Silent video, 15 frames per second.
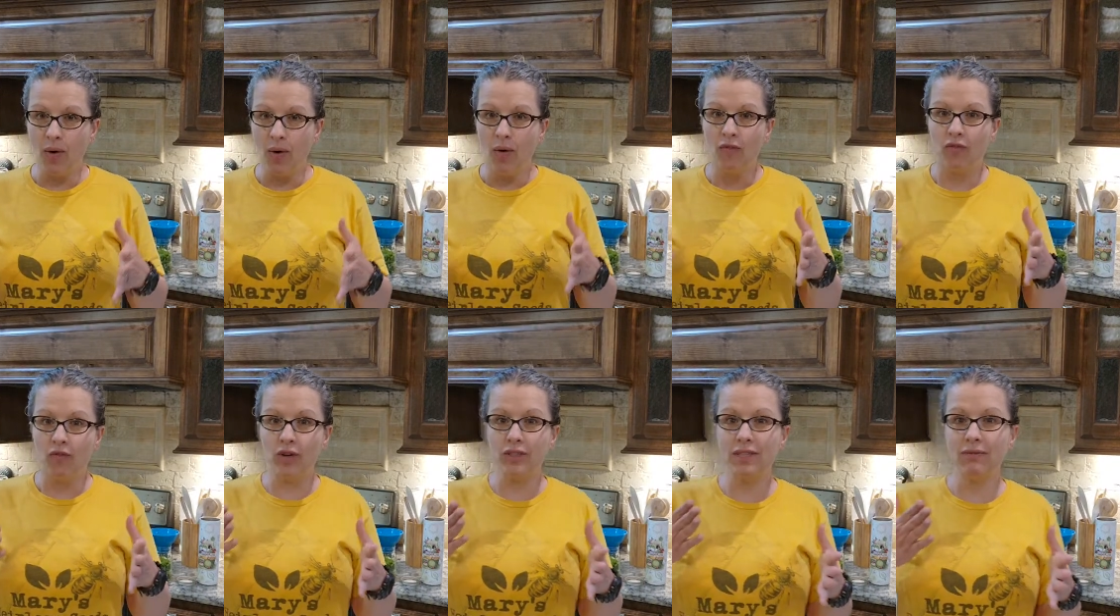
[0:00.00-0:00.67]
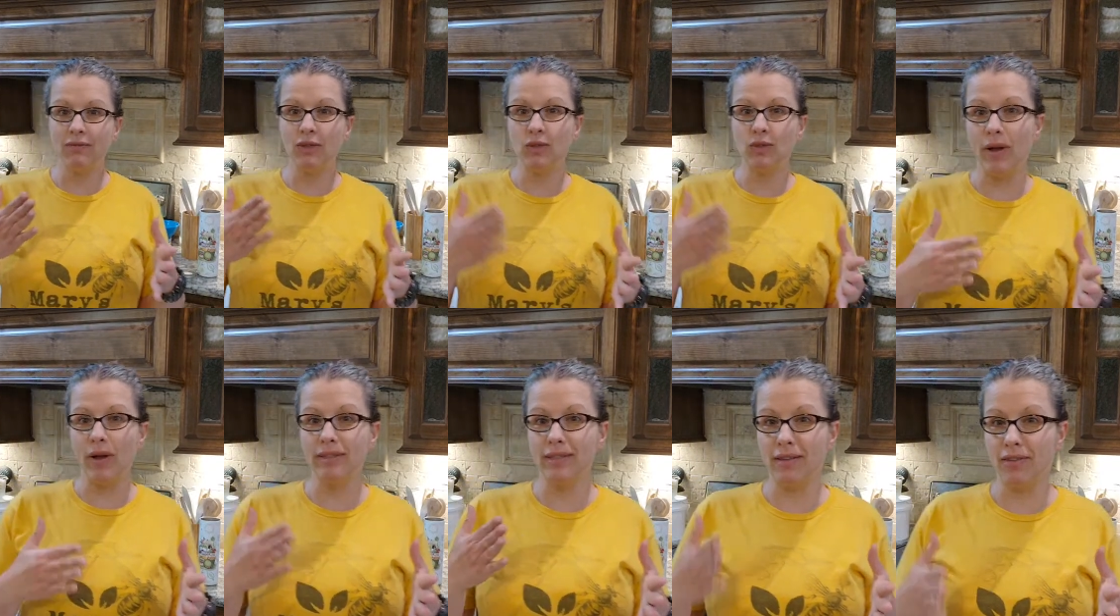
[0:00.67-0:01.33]
First it was
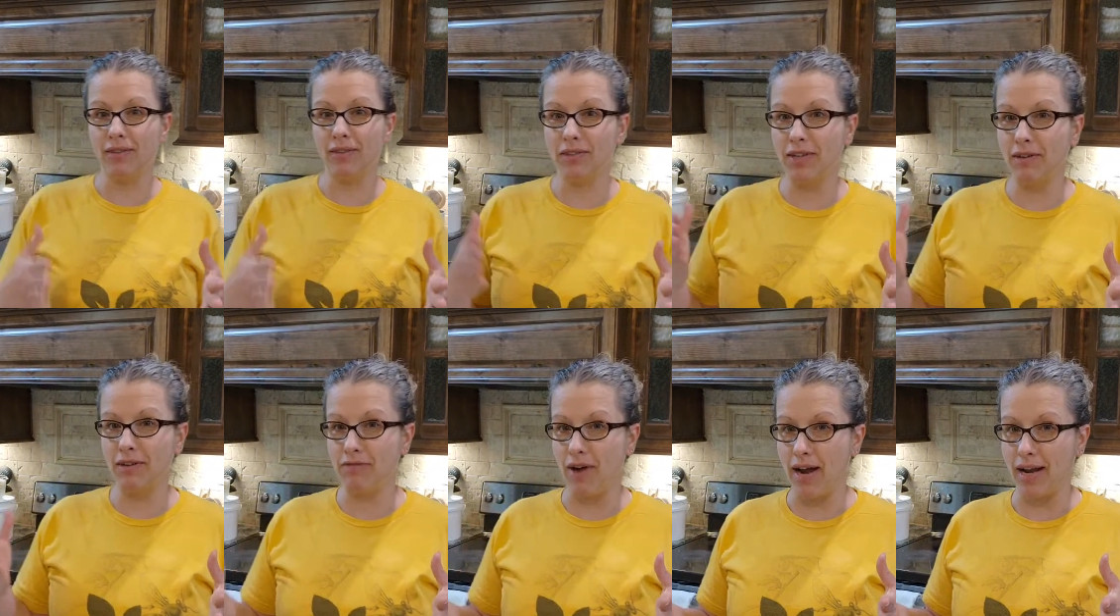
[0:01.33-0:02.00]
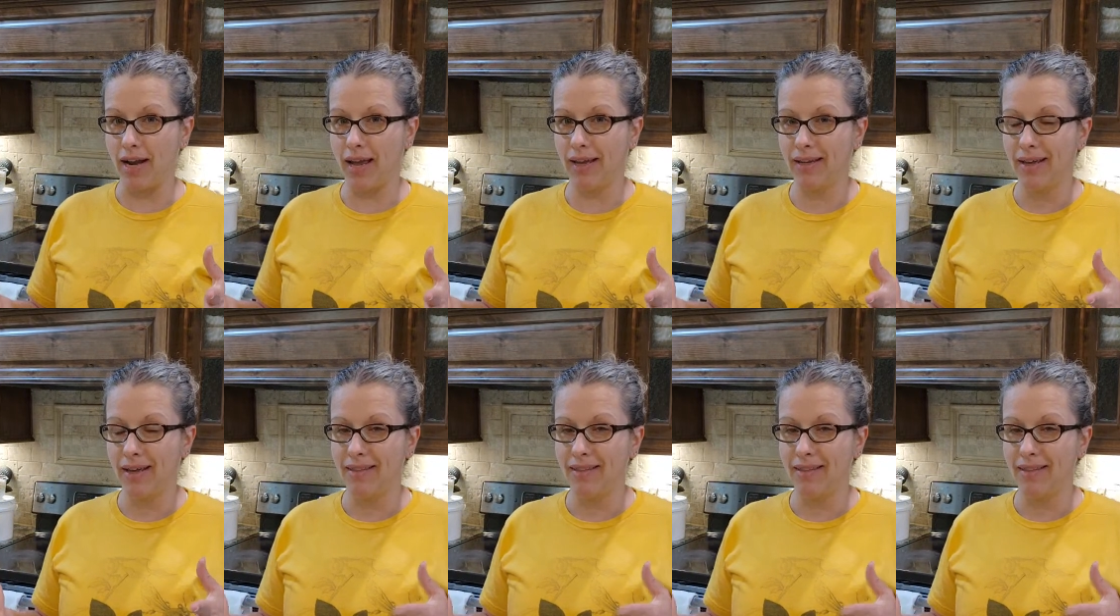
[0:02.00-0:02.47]
Wednesday, Thursday, Friday.